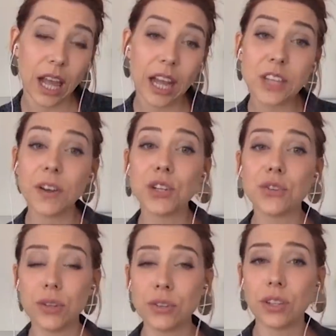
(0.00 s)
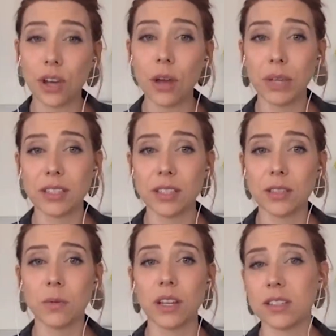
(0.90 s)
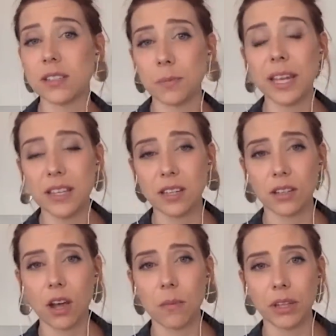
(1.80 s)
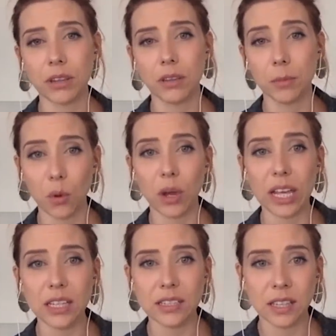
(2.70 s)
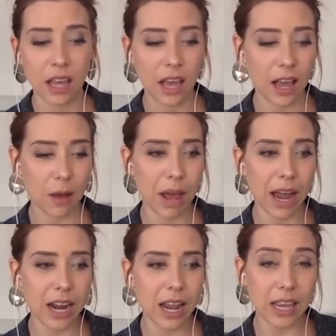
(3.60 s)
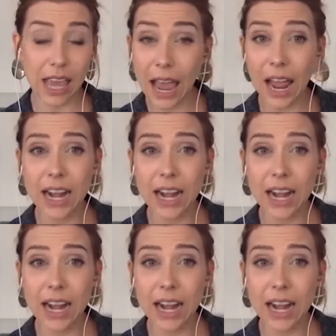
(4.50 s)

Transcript: And it's very true to the comics as well, because this is based on the comic The Boys. Um, oh, is um, it? And mm. Yeah,